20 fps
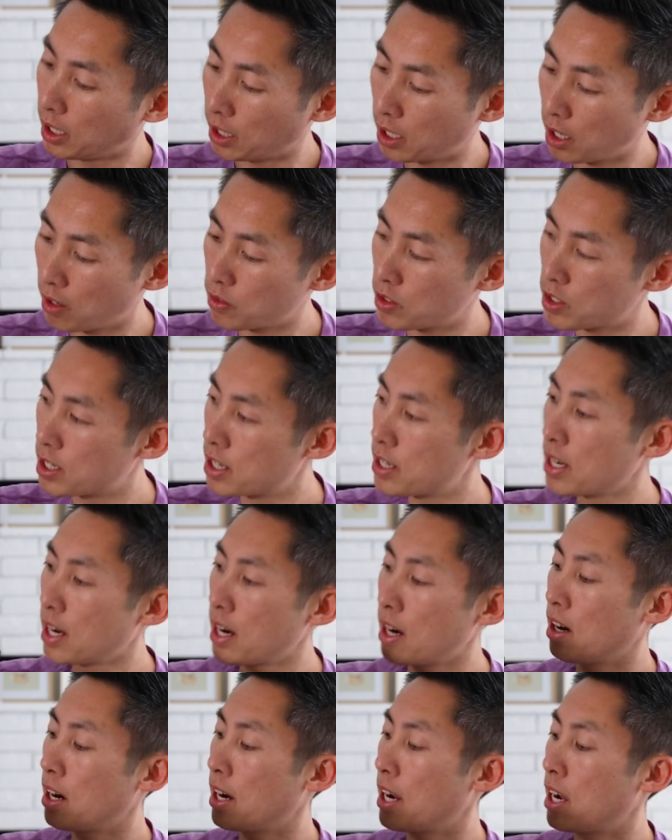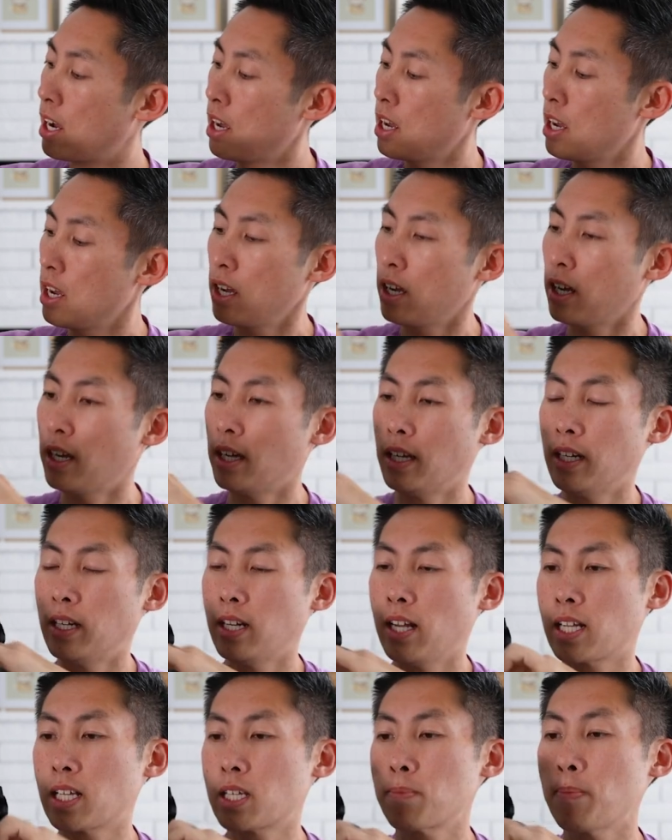that covers this area. It
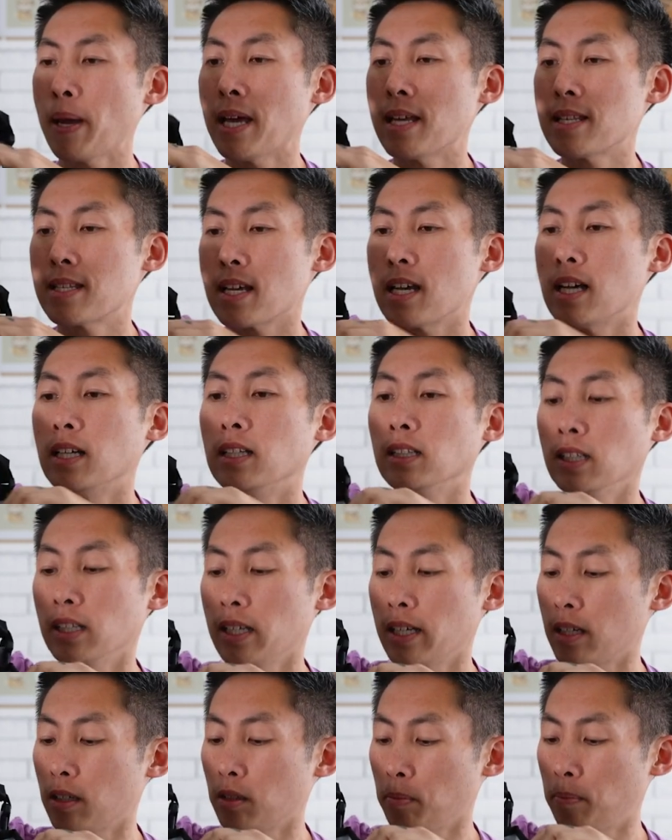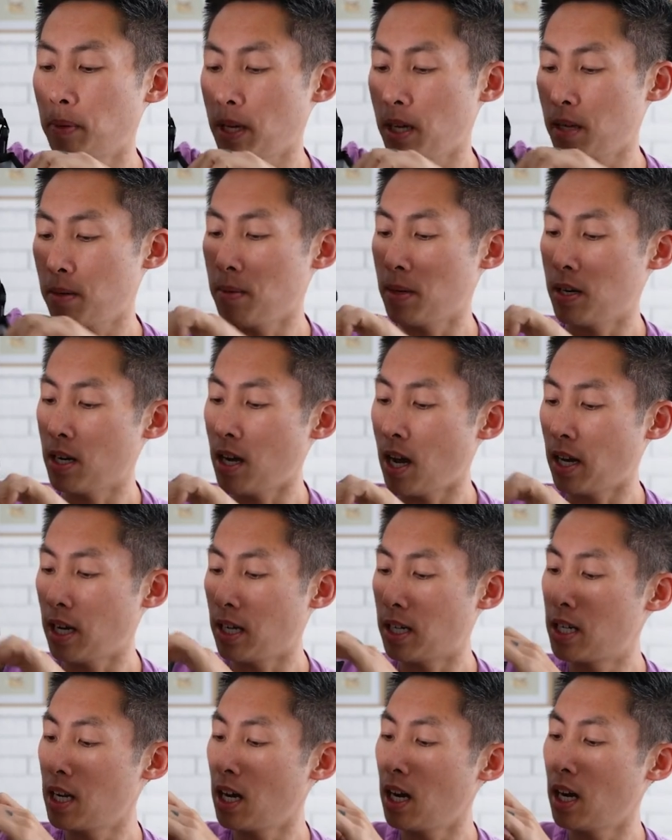expands a little bit, but
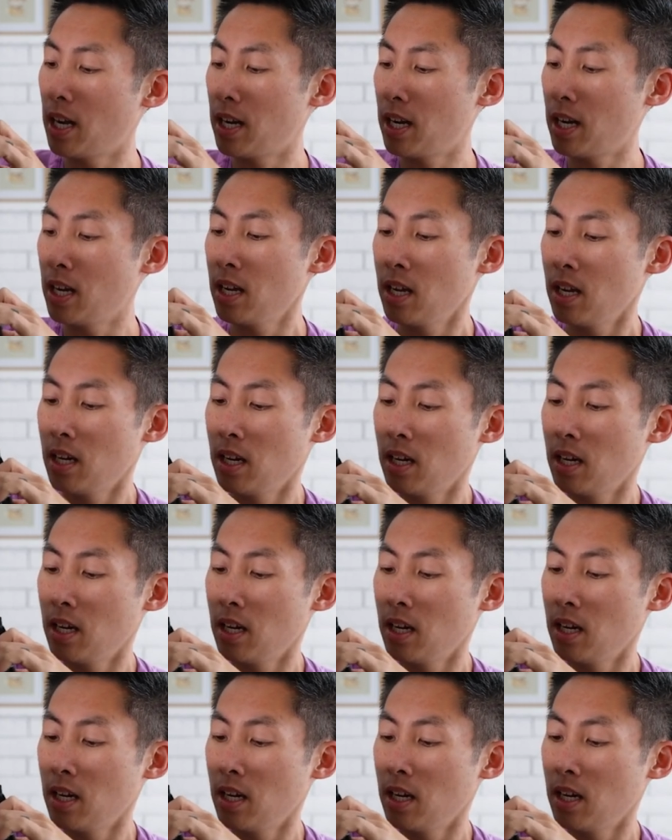not a ton.